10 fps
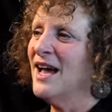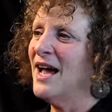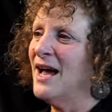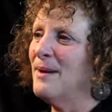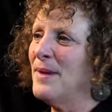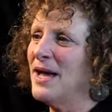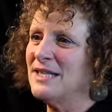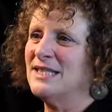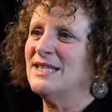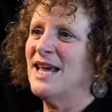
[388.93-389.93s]

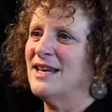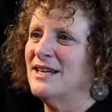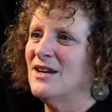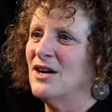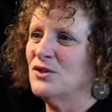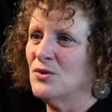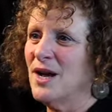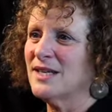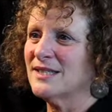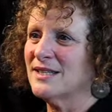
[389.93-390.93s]
understanding I
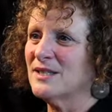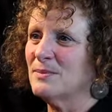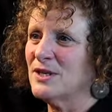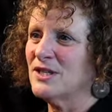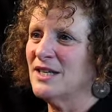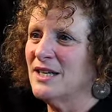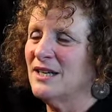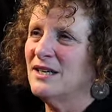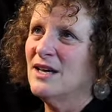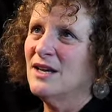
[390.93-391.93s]
trust,
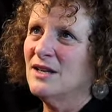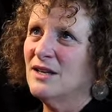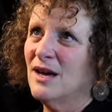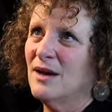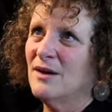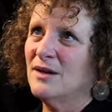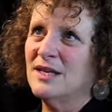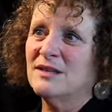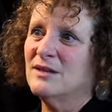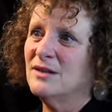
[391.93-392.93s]
especially
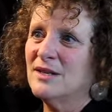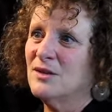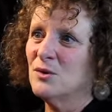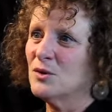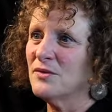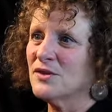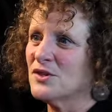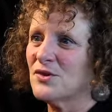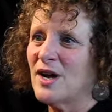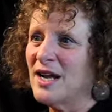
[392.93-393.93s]
in the north of
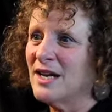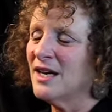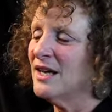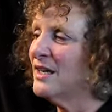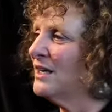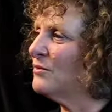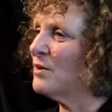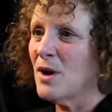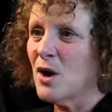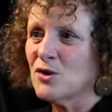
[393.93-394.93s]
Australia, in
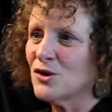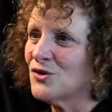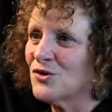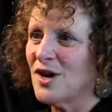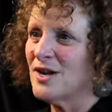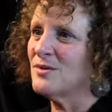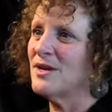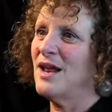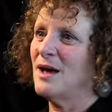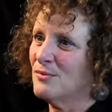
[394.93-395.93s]
remote Australia,
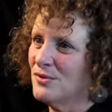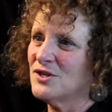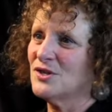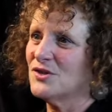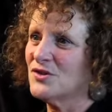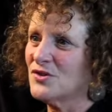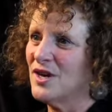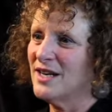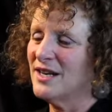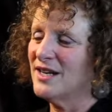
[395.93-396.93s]
in Aboriginal
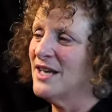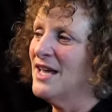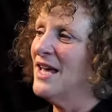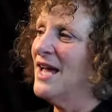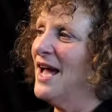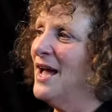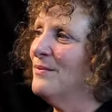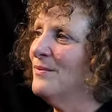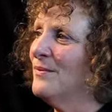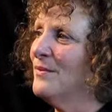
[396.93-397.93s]
Australia.
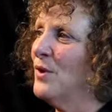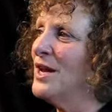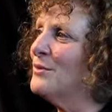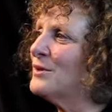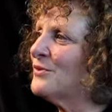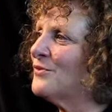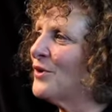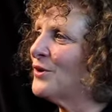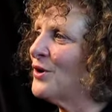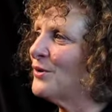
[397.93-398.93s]
When he was a
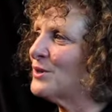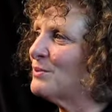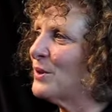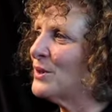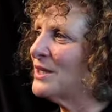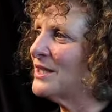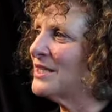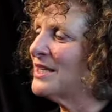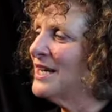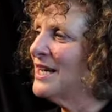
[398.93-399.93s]
foreign
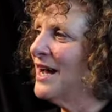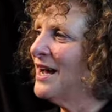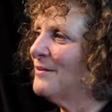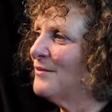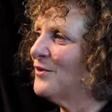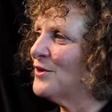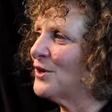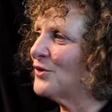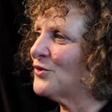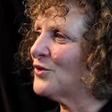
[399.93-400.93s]
correspondent for
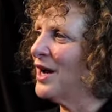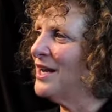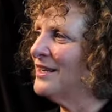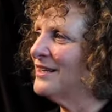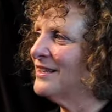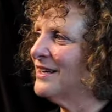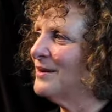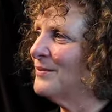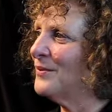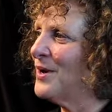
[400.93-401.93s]
The Australian,
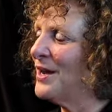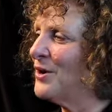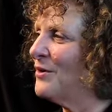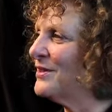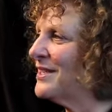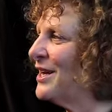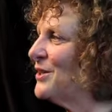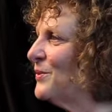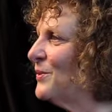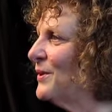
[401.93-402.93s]
we had a
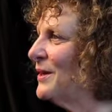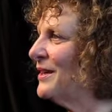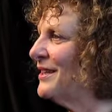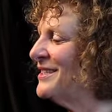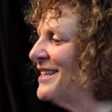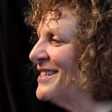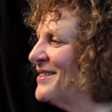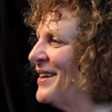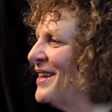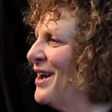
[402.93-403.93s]
conversation. He said
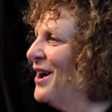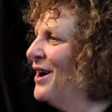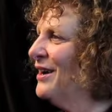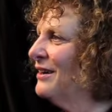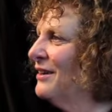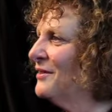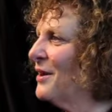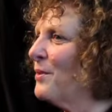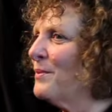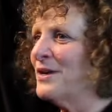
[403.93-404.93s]
to me, oh,
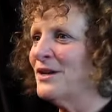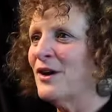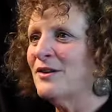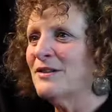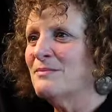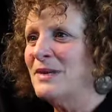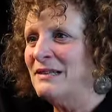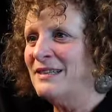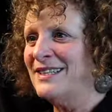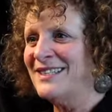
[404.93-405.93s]
they want me to go to the
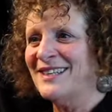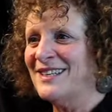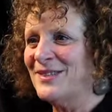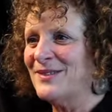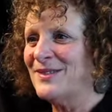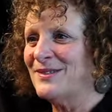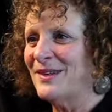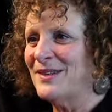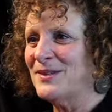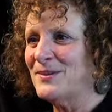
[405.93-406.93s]
Middle East. And this
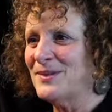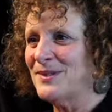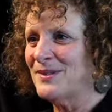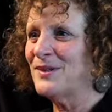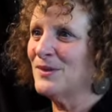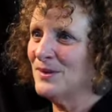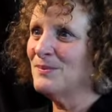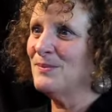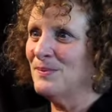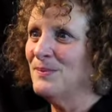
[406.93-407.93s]
was
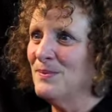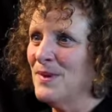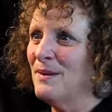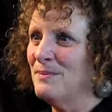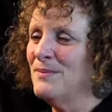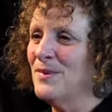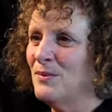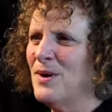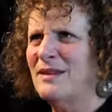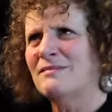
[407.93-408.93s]

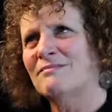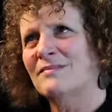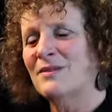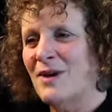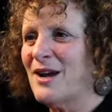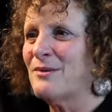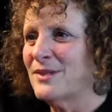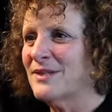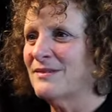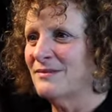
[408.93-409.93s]
when Iraq
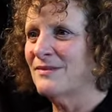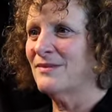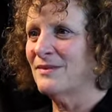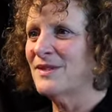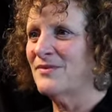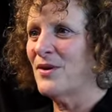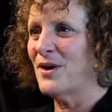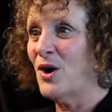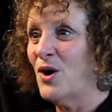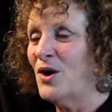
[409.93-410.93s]
was very
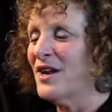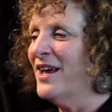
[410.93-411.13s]
hot.